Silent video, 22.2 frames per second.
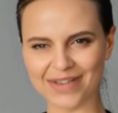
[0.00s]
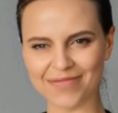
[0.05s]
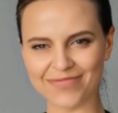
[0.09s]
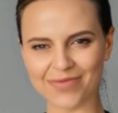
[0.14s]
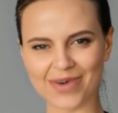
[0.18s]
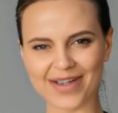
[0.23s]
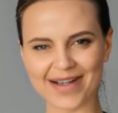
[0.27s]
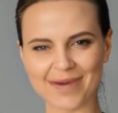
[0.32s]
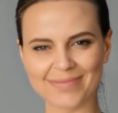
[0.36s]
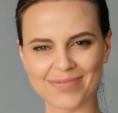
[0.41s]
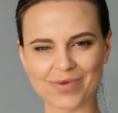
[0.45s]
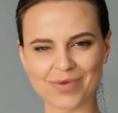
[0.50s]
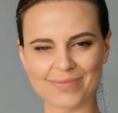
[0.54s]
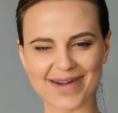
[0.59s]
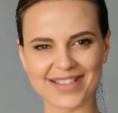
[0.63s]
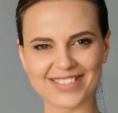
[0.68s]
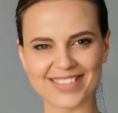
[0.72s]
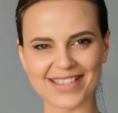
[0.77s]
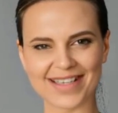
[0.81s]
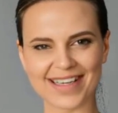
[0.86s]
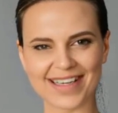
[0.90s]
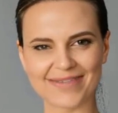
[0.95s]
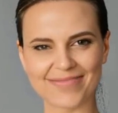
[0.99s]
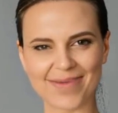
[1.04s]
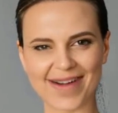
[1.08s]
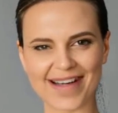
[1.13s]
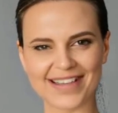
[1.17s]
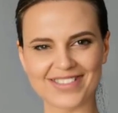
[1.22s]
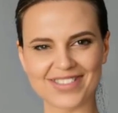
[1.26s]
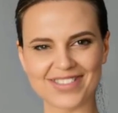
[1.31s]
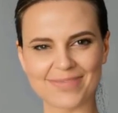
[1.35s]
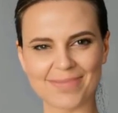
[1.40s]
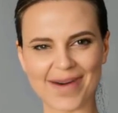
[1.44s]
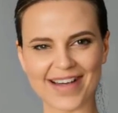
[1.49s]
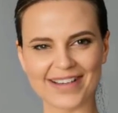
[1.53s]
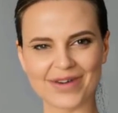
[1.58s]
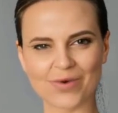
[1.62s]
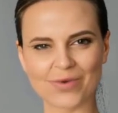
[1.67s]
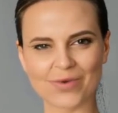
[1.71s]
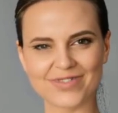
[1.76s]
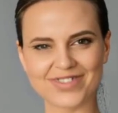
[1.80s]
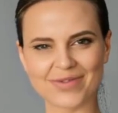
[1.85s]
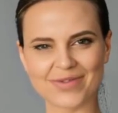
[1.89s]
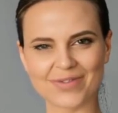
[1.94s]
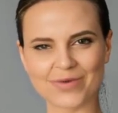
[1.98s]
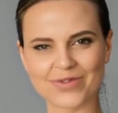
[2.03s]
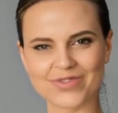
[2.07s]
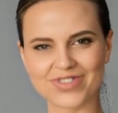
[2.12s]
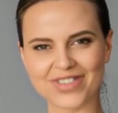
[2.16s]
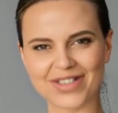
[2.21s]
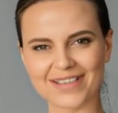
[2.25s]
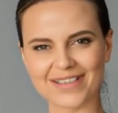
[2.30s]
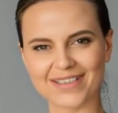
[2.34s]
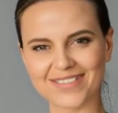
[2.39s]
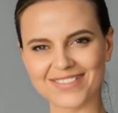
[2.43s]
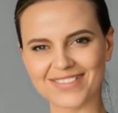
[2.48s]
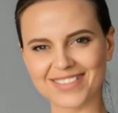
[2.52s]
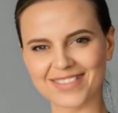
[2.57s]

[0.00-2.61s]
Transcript: implementing advanced medical solutions.